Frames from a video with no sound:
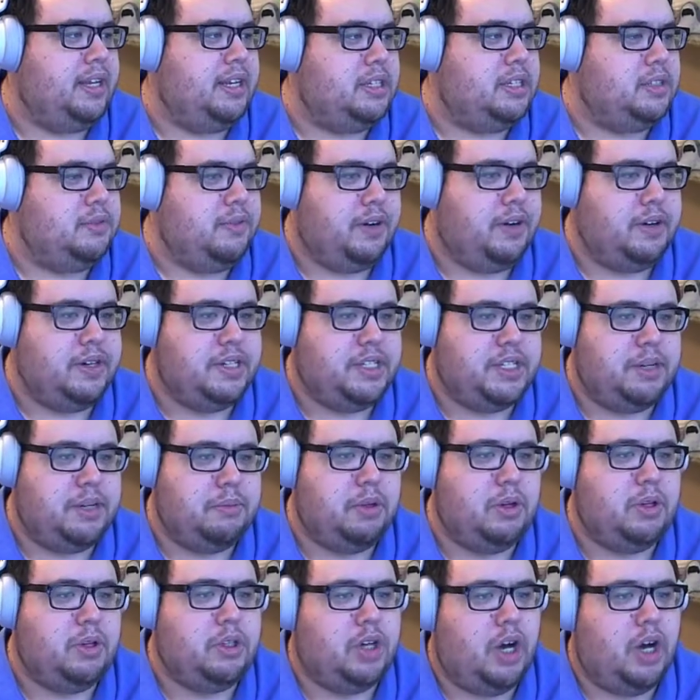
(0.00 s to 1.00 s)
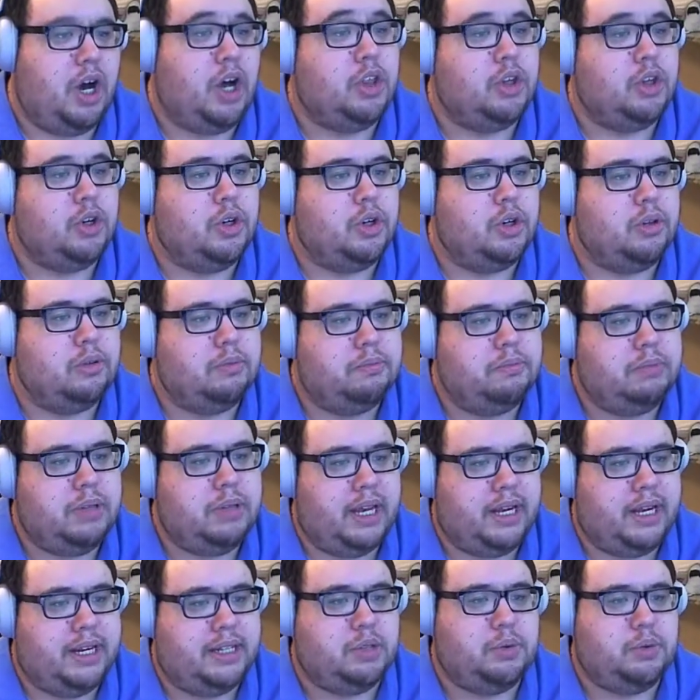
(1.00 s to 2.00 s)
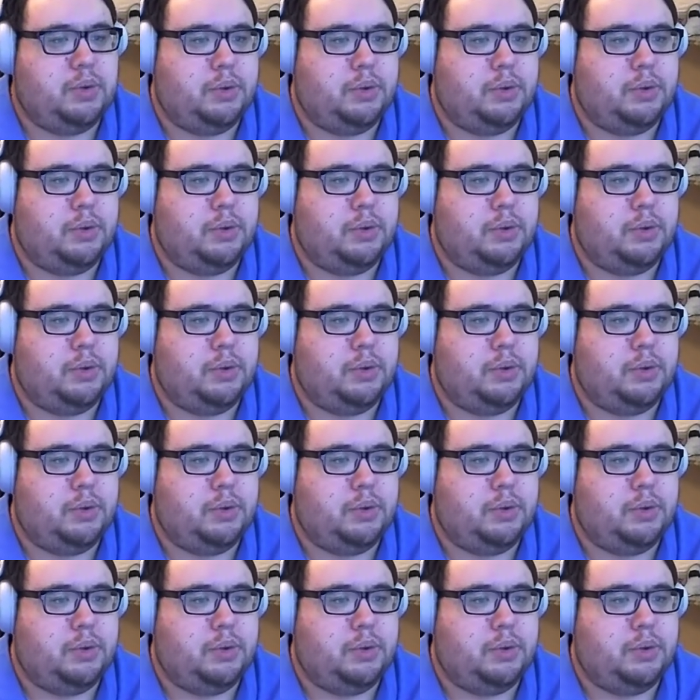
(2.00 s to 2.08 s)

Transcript: it's very similar to other planets.